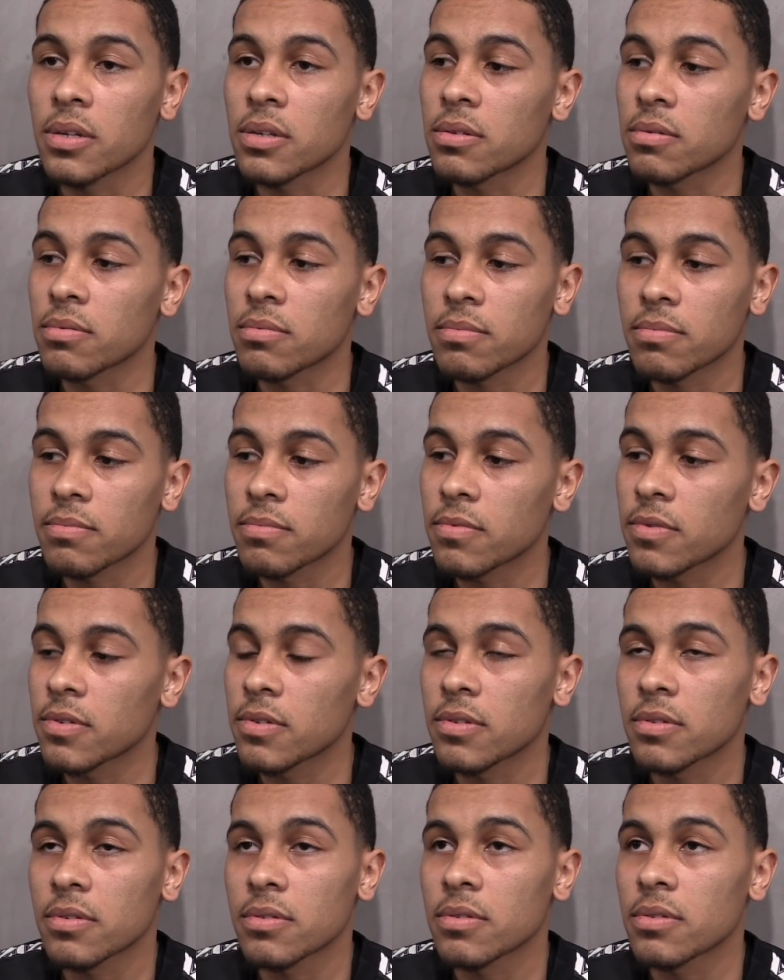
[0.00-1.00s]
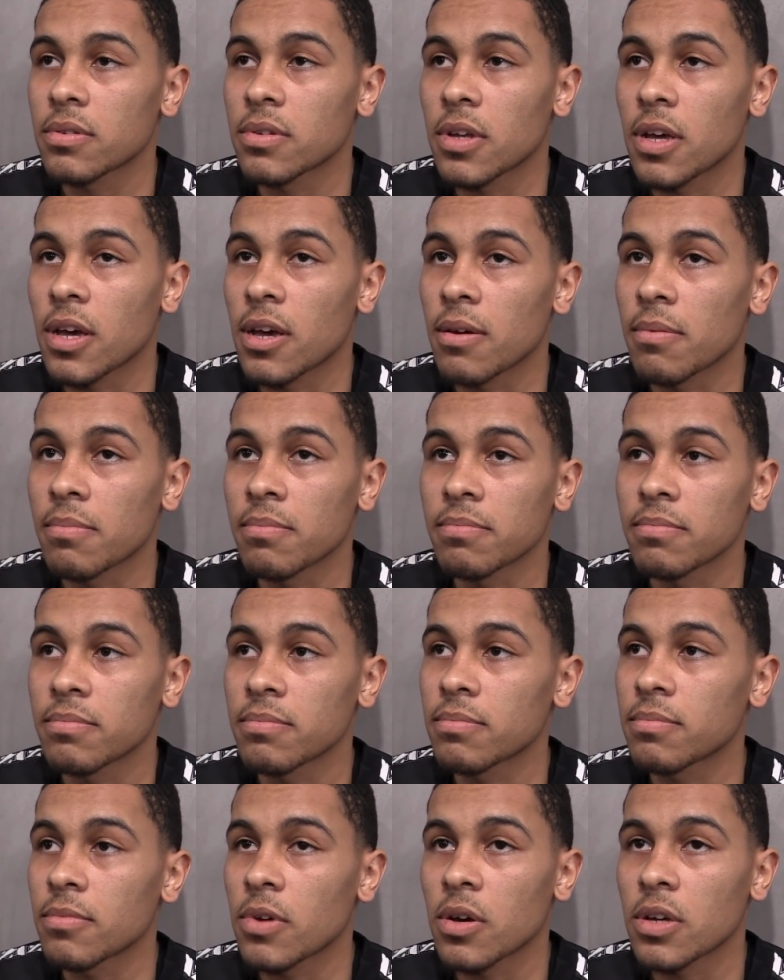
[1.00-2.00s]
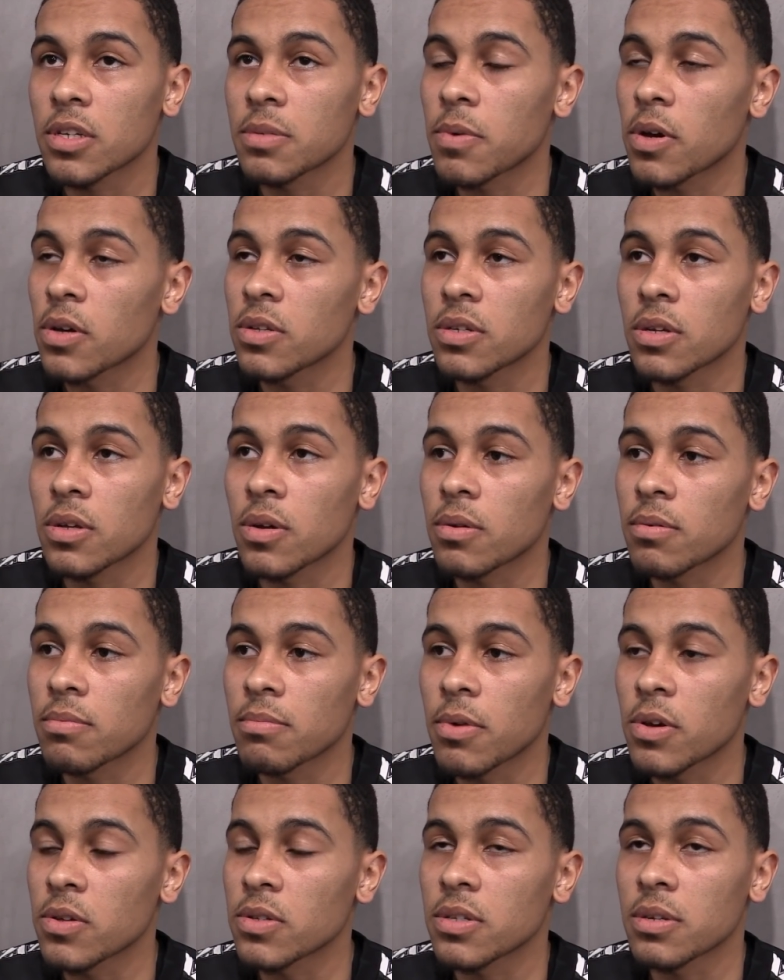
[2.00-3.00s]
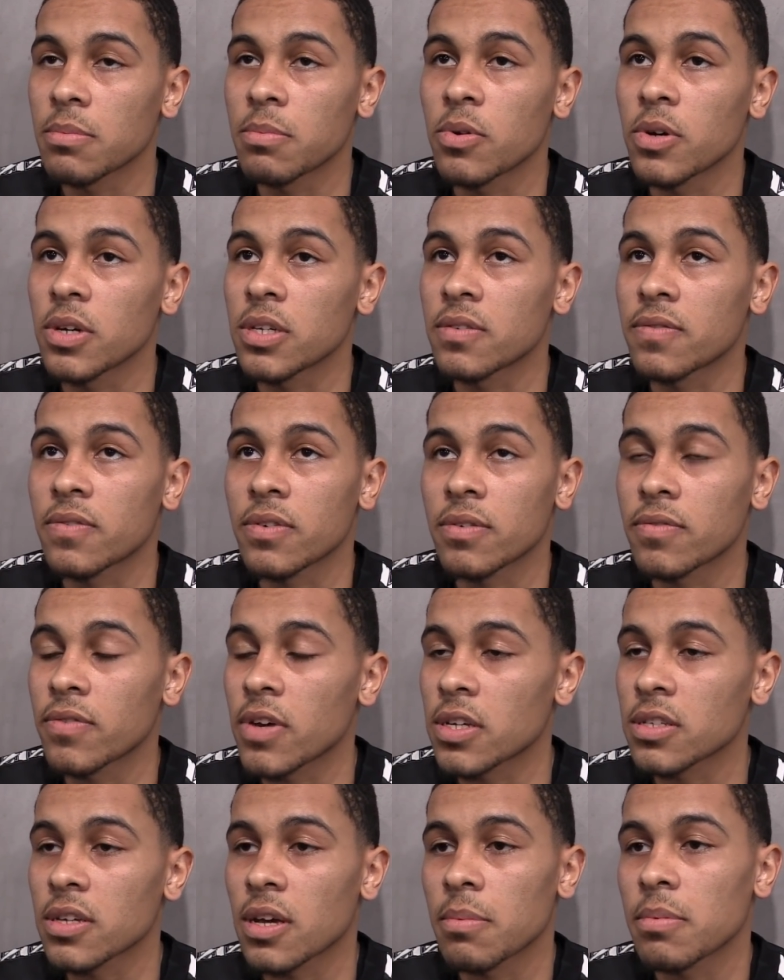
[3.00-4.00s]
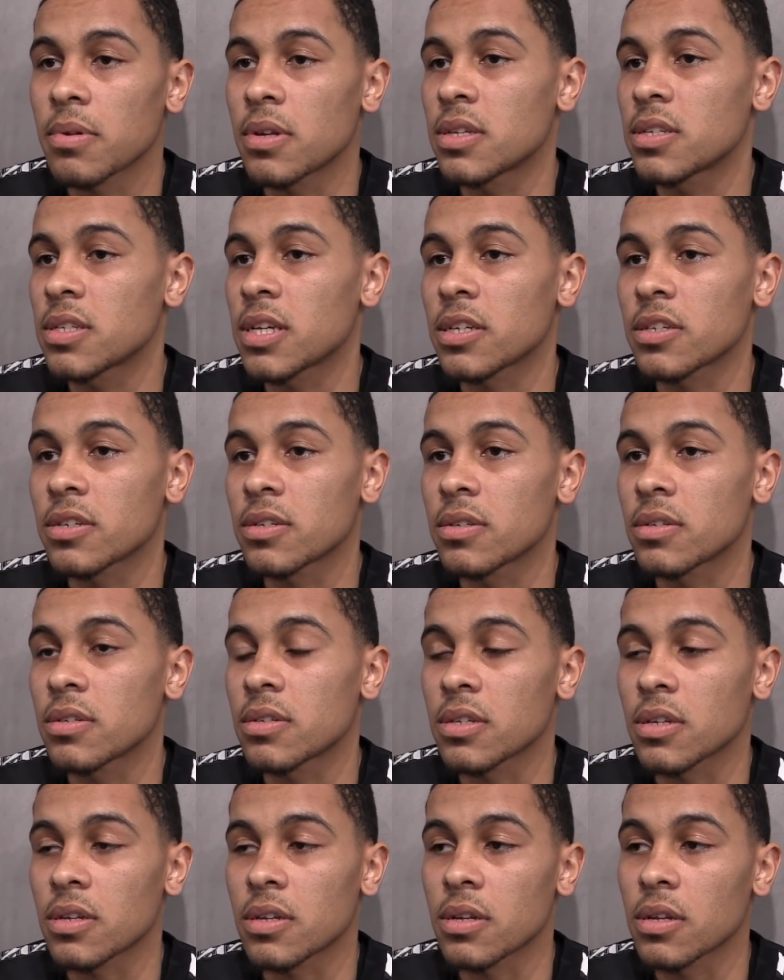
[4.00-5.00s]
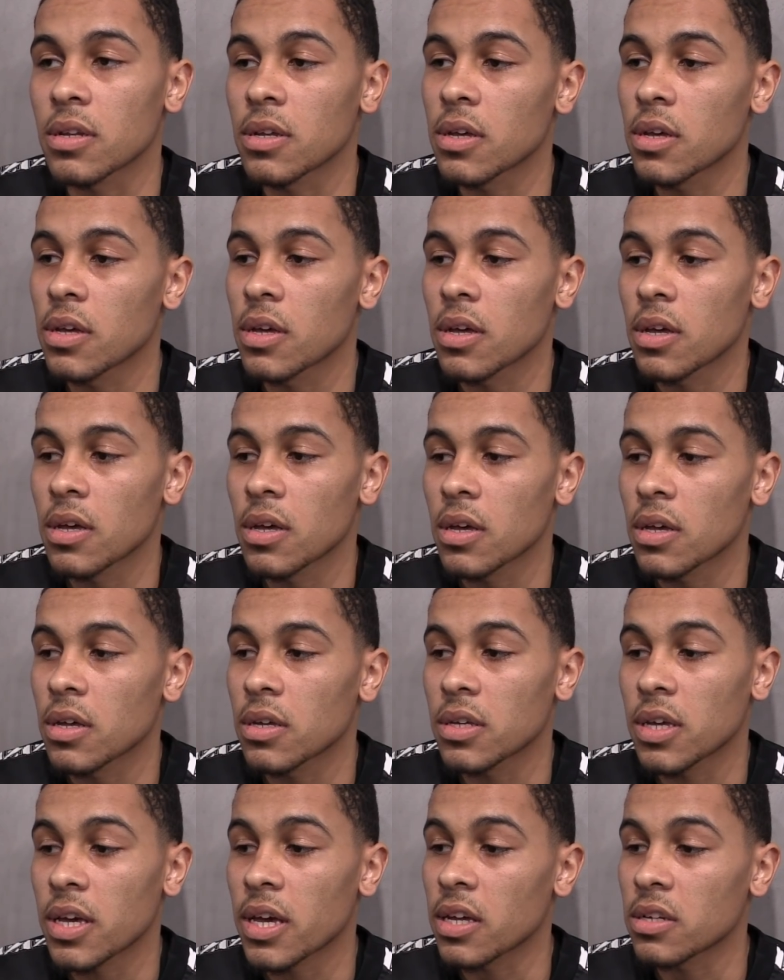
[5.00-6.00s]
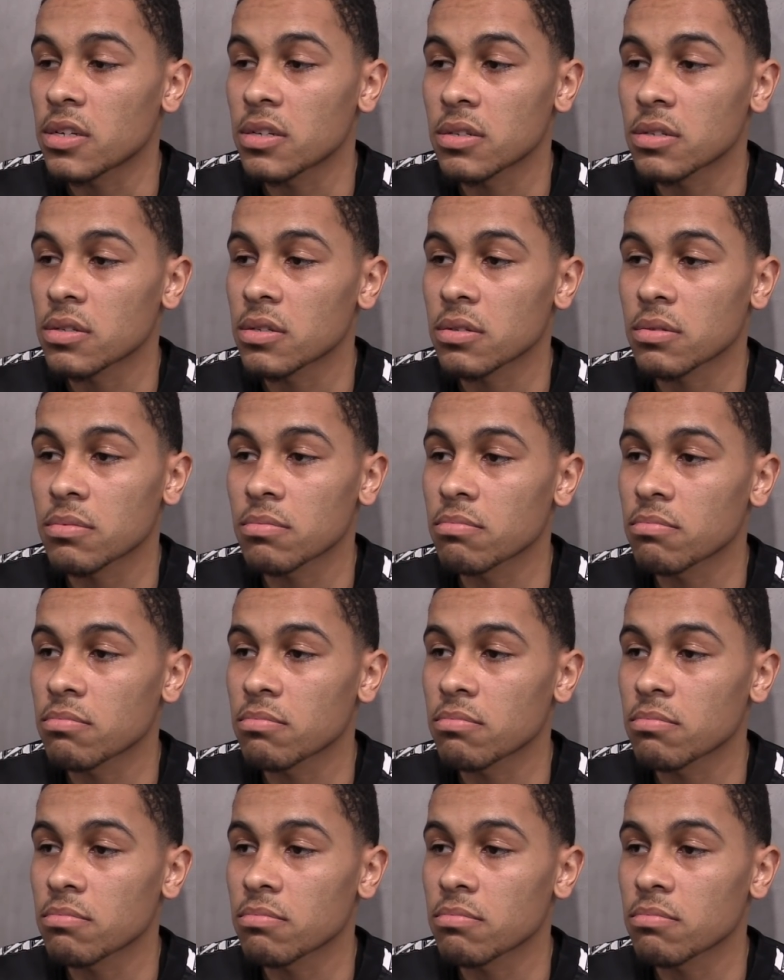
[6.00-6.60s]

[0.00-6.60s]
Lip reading: and I spoke to most of the boys the first couple of sessions, and yeah, just